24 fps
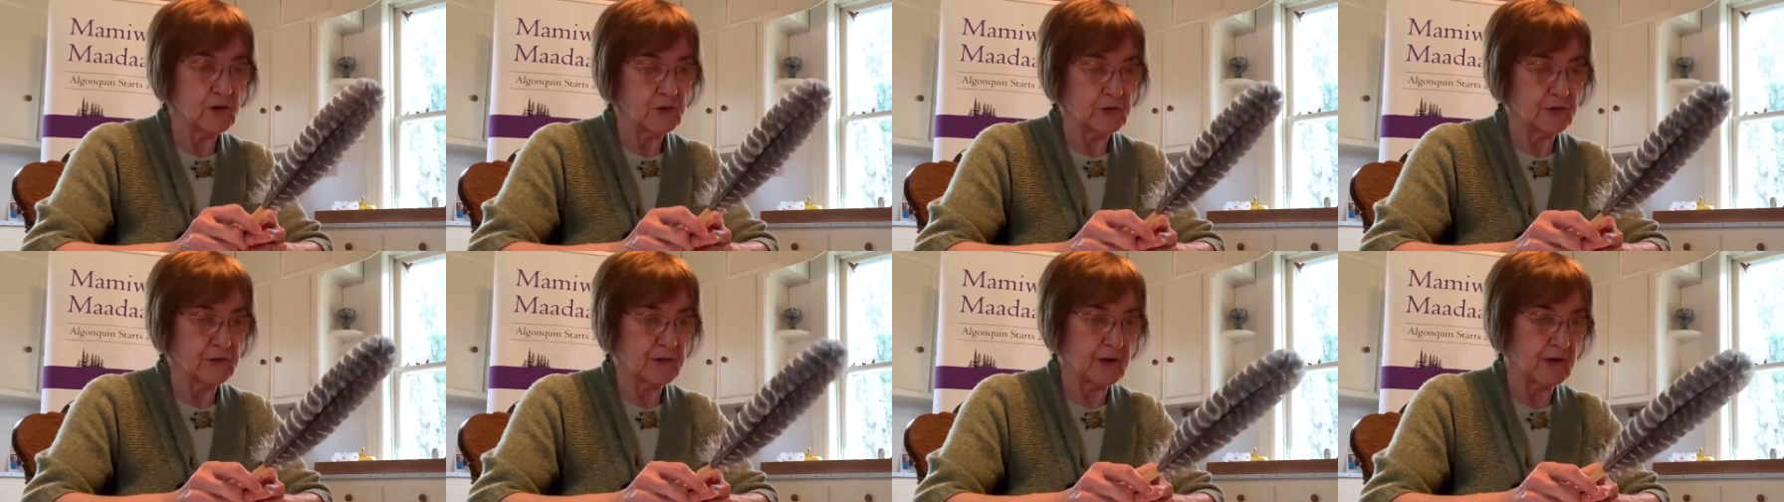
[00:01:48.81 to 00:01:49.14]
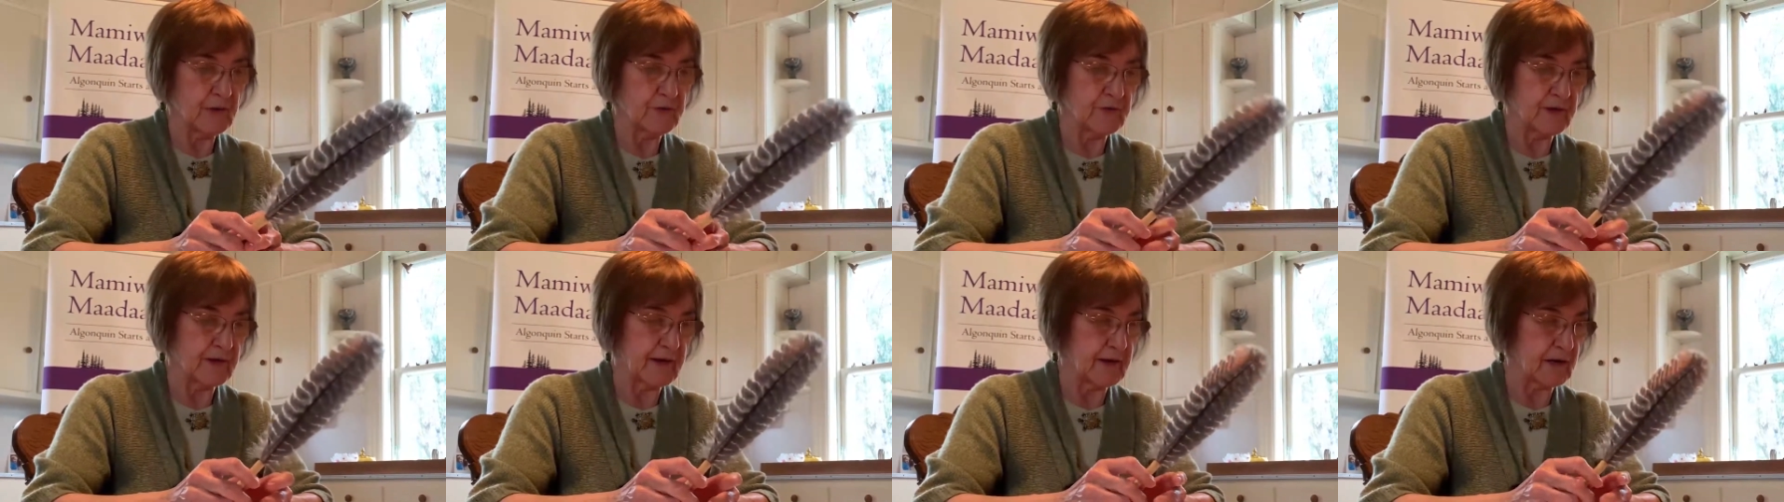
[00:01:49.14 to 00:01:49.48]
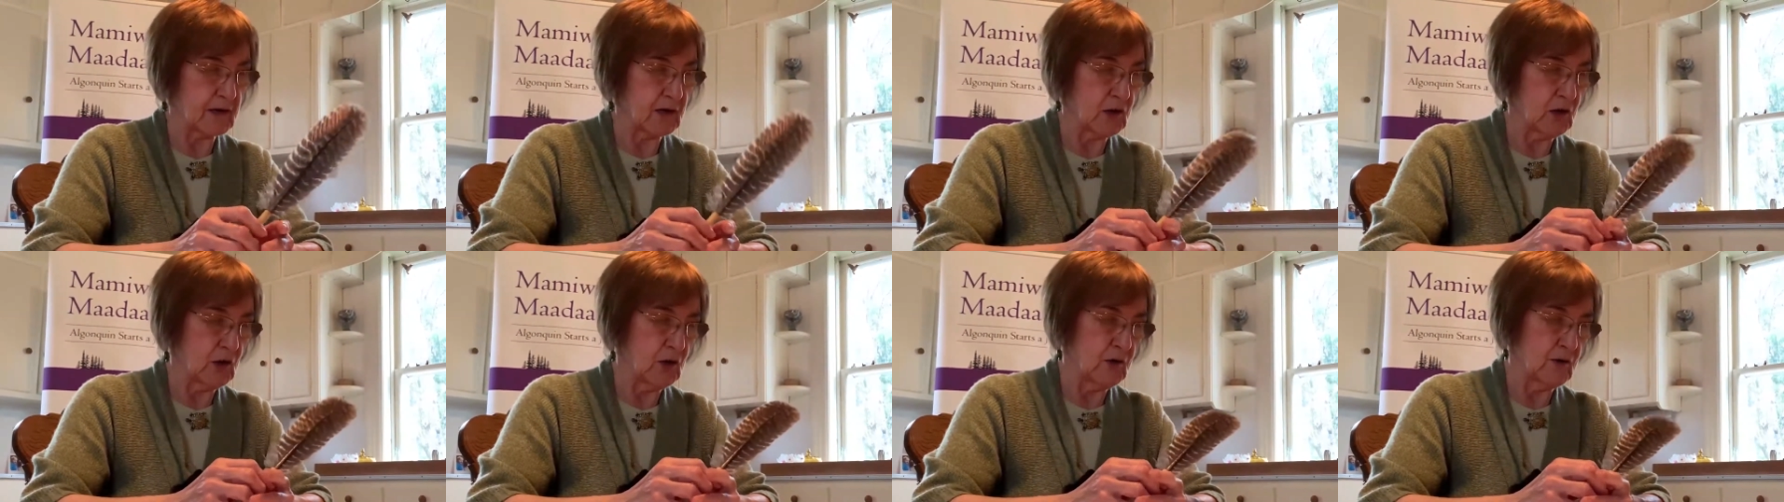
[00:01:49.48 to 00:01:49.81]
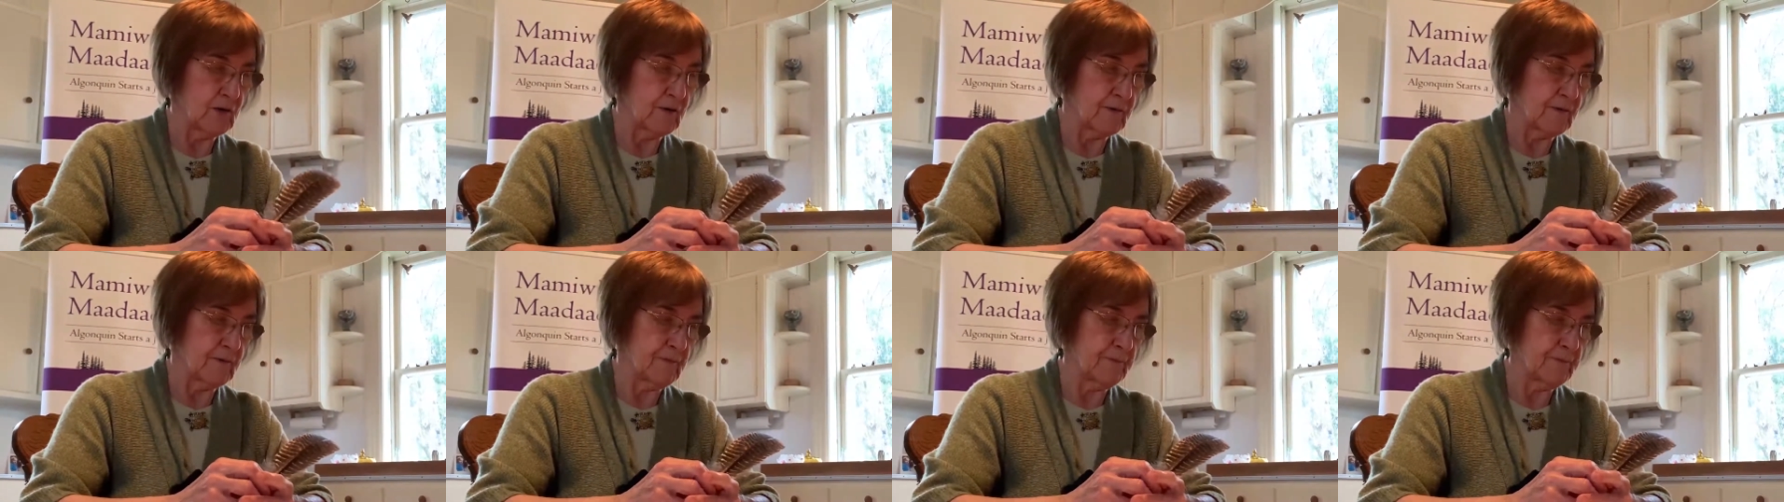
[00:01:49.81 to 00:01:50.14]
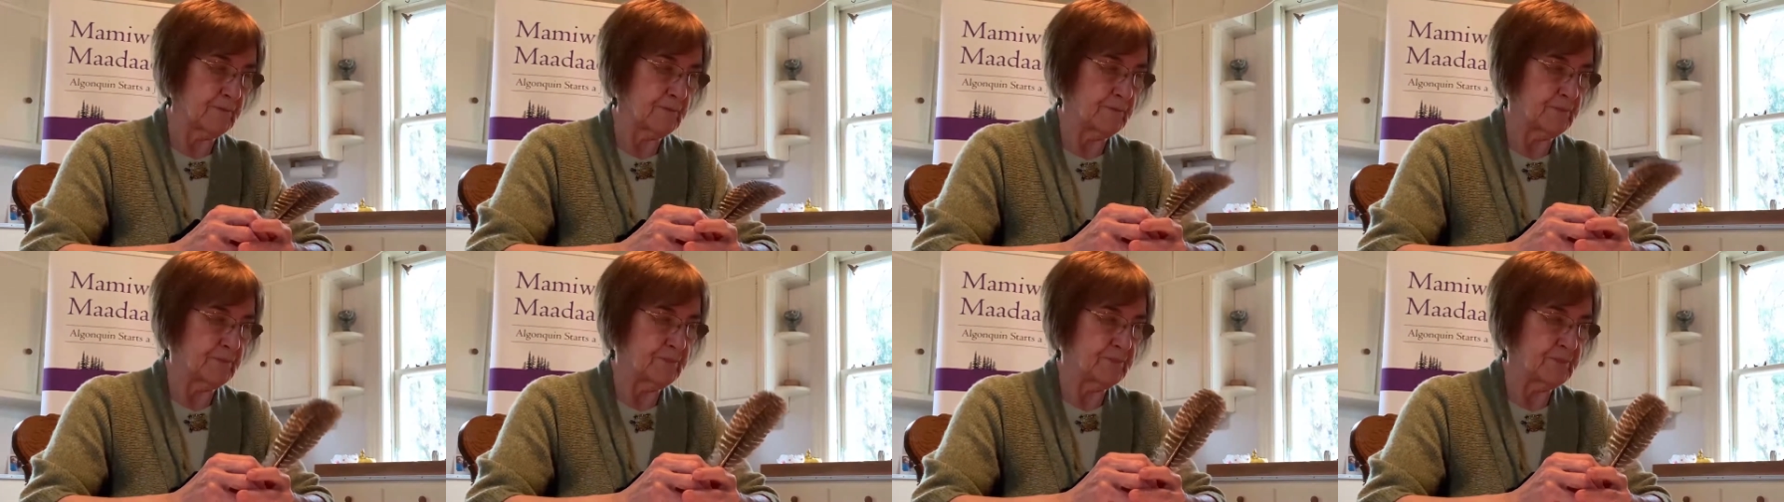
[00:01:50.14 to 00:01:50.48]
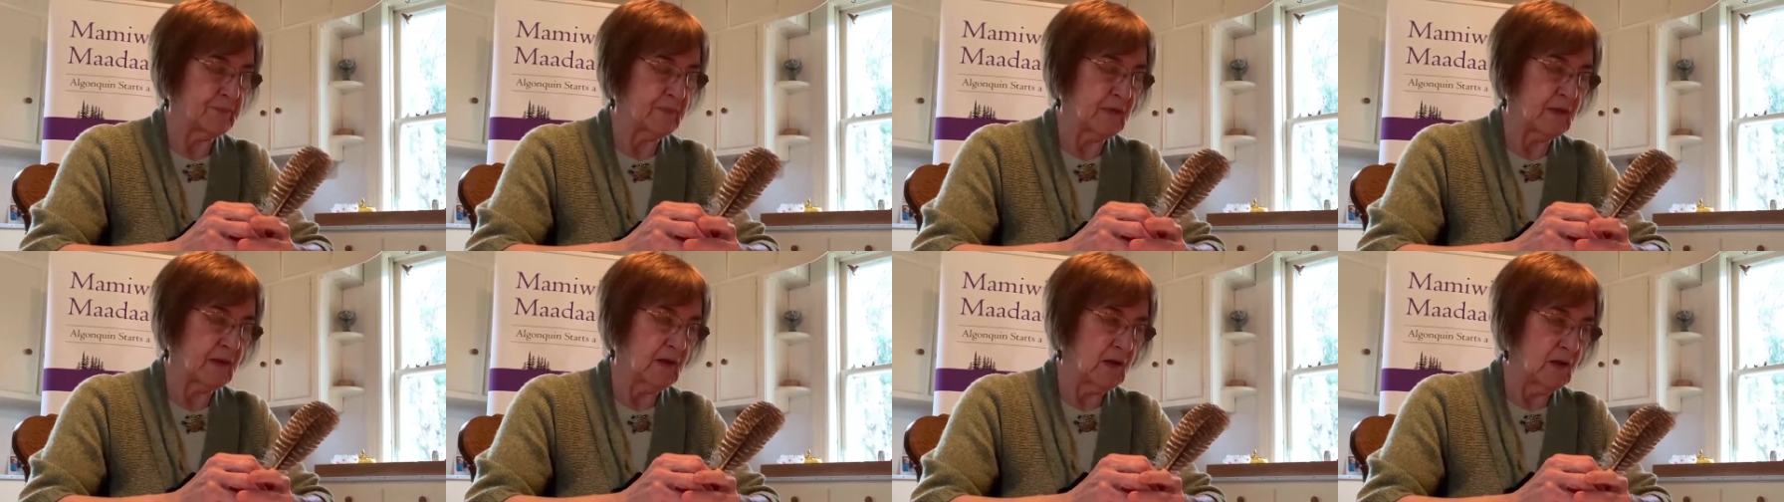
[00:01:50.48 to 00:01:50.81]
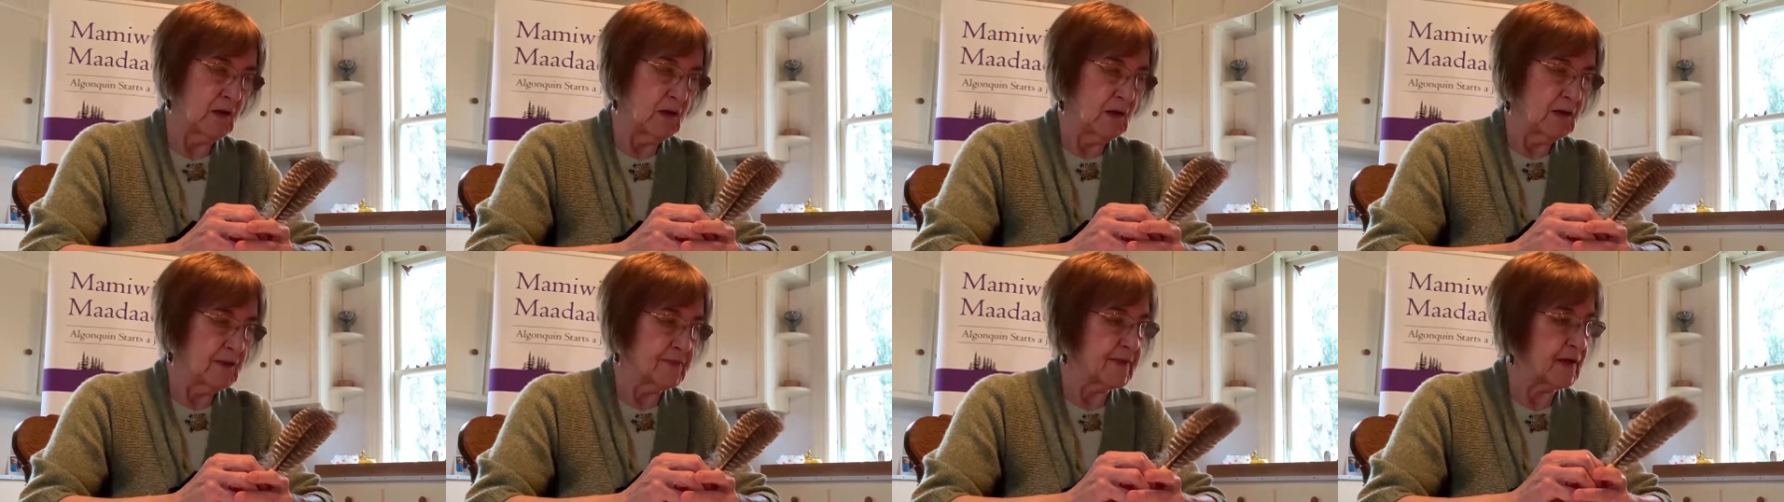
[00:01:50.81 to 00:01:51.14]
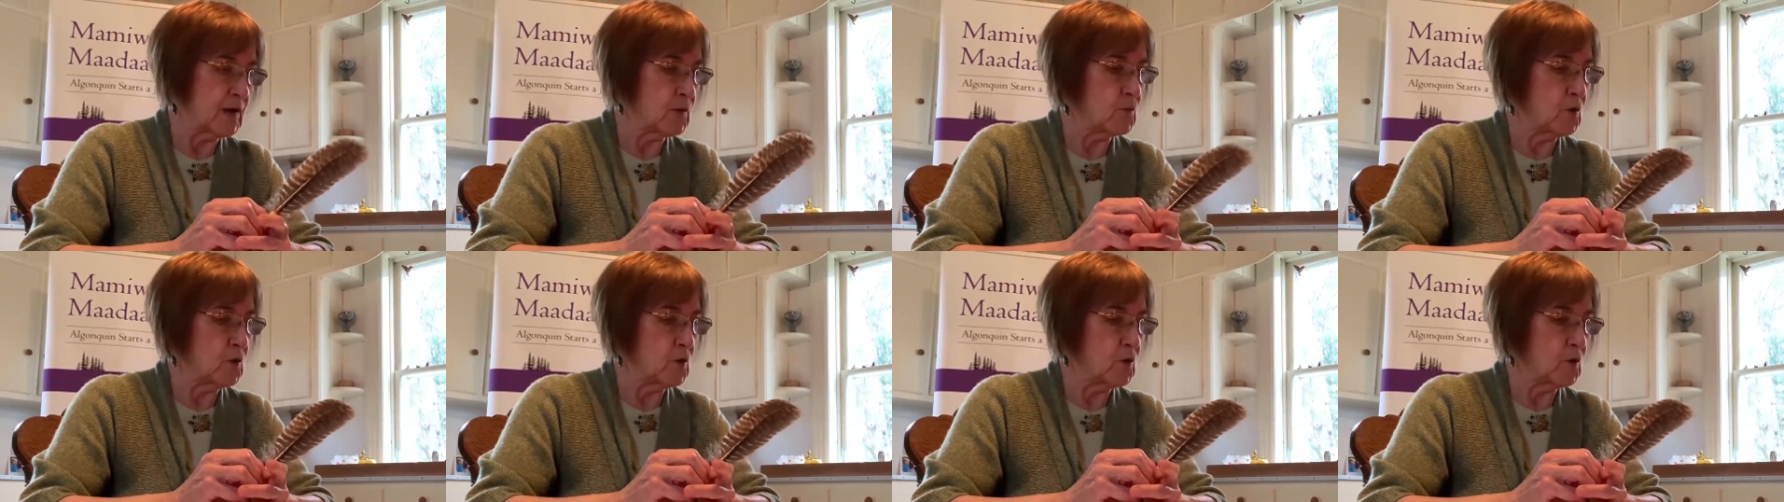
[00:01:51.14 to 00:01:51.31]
learned how to get along. They